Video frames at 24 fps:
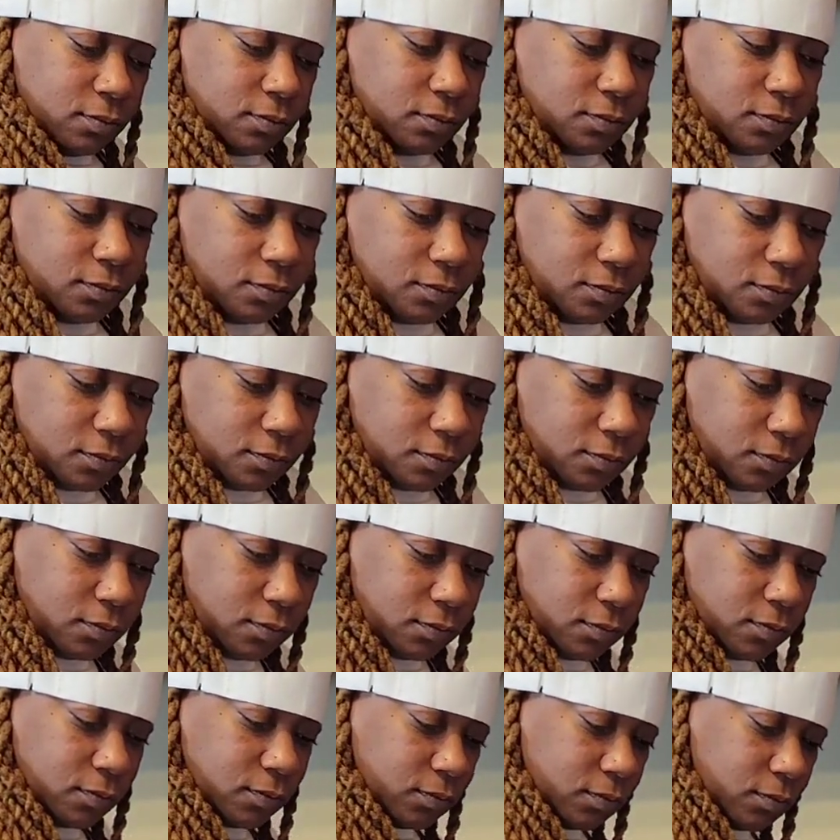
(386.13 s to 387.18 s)

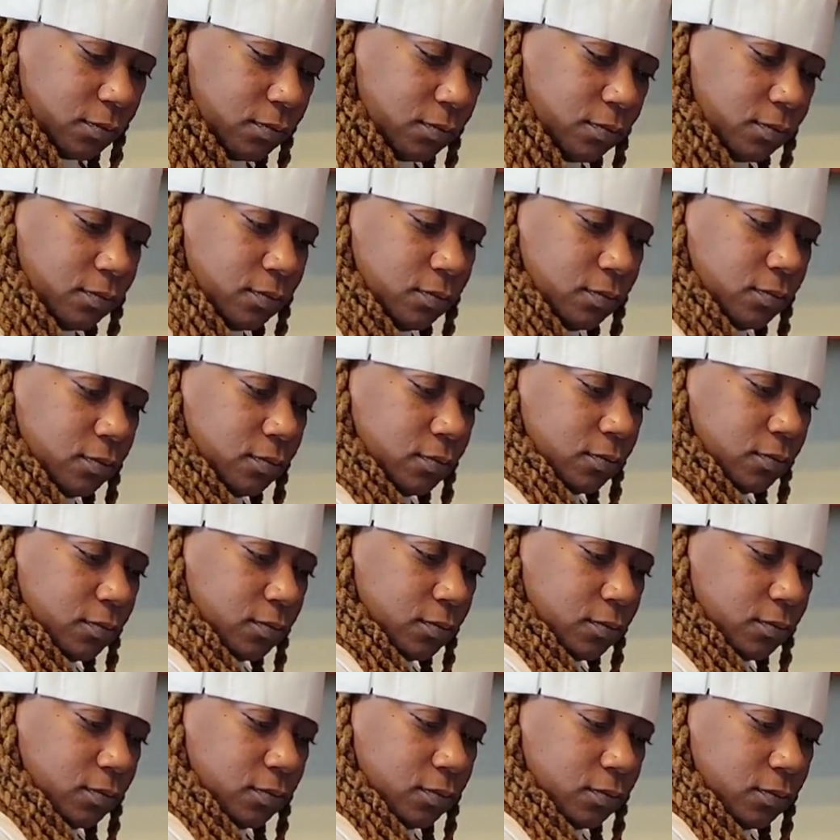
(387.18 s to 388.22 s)

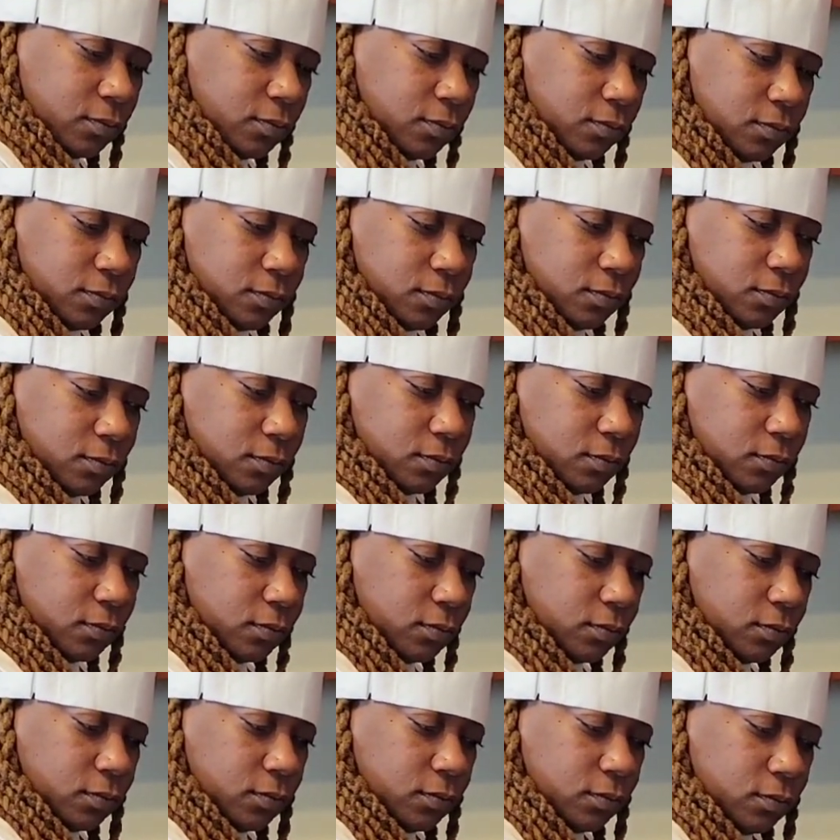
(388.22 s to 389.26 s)

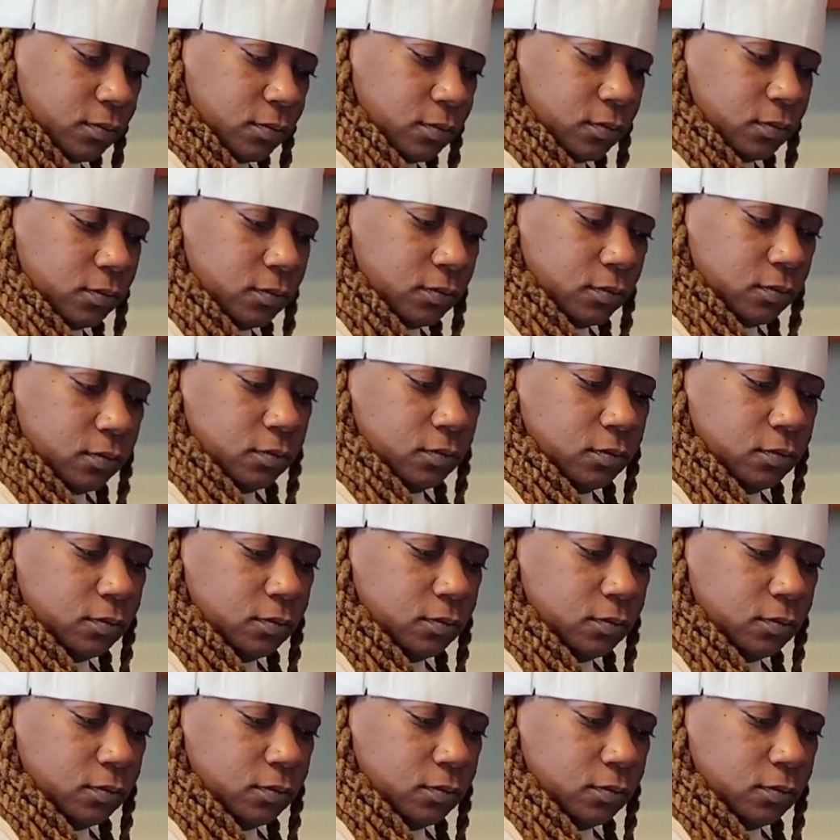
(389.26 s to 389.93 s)
(silent)